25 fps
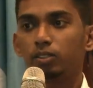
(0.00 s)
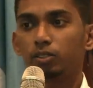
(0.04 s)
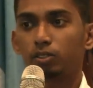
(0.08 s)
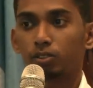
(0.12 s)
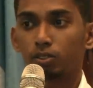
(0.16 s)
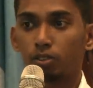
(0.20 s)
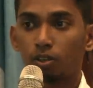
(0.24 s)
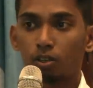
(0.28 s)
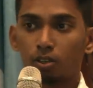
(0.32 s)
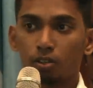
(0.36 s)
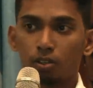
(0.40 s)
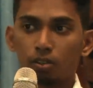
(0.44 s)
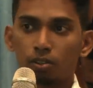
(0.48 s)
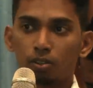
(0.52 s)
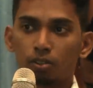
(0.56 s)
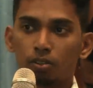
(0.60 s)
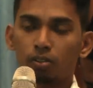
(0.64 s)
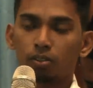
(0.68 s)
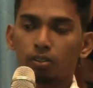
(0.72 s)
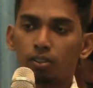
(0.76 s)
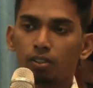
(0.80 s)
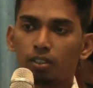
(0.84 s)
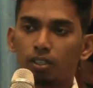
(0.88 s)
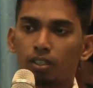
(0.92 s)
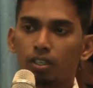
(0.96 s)
saw
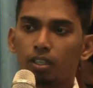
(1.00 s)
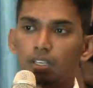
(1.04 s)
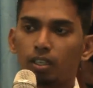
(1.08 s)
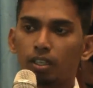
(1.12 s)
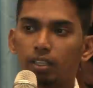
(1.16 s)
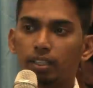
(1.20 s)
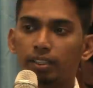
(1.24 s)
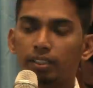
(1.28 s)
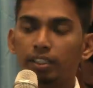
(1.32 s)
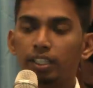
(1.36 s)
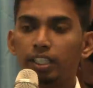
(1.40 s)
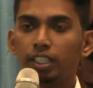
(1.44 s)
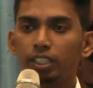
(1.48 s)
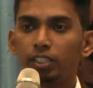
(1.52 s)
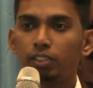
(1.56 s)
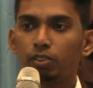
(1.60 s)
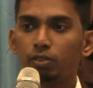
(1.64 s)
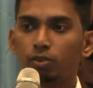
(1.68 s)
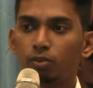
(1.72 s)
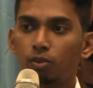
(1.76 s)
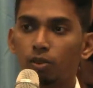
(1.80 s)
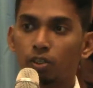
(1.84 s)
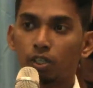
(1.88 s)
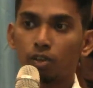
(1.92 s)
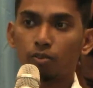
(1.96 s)
Dinesh
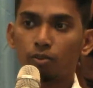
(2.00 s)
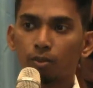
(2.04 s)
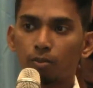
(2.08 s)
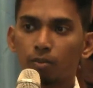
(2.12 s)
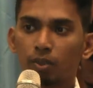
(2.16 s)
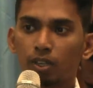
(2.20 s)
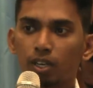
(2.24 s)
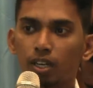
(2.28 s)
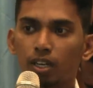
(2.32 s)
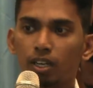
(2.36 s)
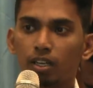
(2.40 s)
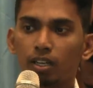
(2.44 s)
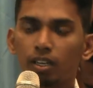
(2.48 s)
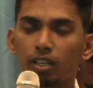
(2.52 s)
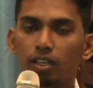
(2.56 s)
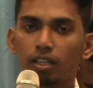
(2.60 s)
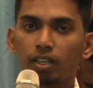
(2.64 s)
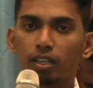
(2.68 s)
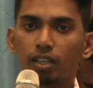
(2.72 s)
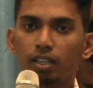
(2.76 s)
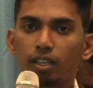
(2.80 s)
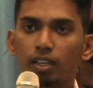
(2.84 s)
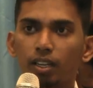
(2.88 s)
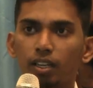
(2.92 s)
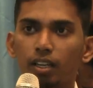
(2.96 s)
walk out of the car.
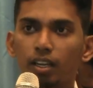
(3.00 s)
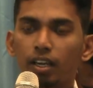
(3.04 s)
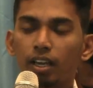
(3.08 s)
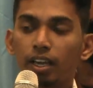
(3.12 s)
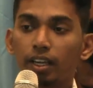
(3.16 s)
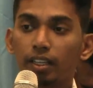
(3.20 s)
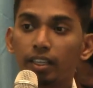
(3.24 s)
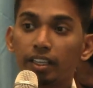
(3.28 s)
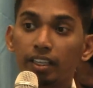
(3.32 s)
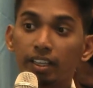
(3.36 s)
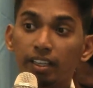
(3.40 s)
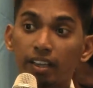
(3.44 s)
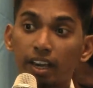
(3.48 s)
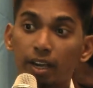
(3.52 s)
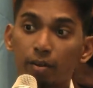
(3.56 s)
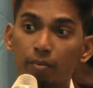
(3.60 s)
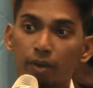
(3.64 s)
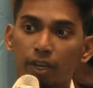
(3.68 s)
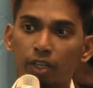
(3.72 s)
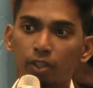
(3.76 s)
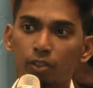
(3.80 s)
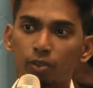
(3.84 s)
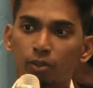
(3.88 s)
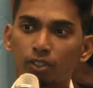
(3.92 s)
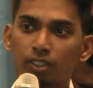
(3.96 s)
Then he ran
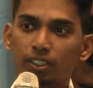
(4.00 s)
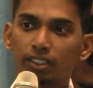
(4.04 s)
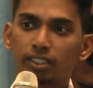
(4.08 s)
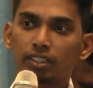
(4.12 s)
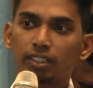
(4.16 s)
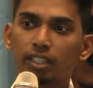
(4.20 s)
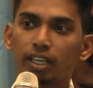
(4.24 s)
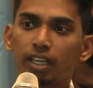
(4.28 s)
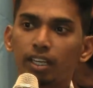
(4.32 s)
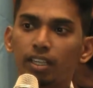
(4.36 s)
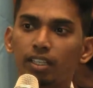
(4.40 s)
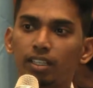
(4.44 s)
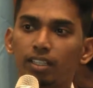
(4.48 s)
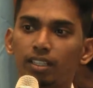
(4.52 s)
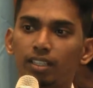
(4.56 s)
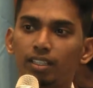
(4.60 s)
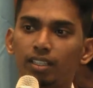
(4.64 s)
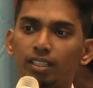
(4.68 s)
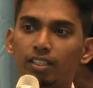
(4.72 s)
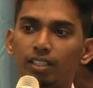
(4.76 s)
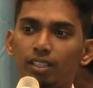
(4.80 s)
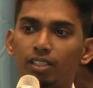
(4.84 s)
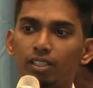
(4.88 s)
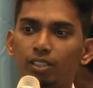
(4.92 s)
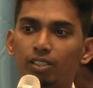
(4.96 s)
back towards his car.
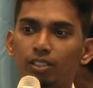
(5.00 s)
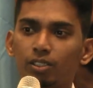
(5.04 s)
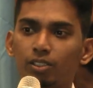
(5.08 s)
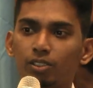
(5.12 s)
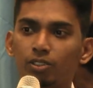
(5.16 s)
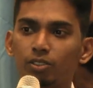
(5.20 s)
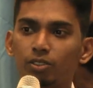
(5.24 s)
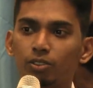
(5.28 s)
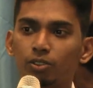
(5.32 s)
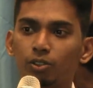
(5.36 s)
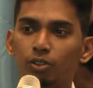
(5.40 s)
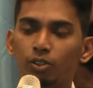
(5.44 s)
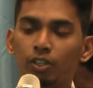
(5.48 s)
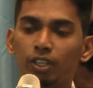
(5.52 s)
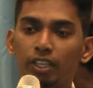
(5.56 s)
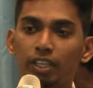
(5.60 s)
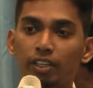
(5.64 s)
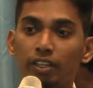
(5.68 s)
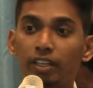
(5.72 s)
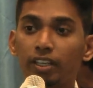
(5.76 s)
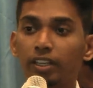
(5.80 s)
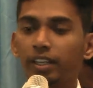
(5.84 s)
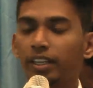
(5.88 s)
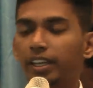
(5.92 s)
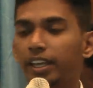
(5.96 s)
So
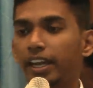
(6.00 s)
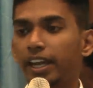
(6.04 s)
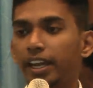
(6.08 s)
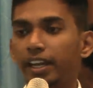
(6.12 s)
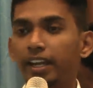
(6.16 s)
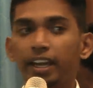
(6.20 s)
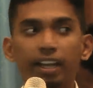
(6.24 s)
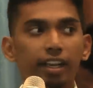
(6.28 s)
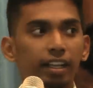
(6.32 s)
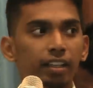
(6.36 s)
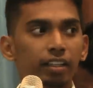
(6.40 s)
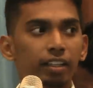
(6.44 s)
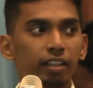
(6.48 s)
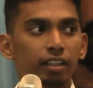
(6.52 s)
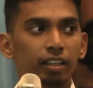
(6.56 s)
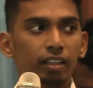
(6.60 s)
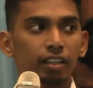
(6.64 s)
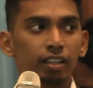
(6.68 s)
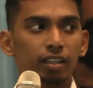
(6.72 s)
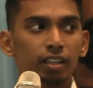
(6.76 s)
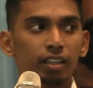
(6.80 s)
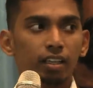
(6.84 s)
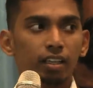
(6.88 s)
he didn't carry anything.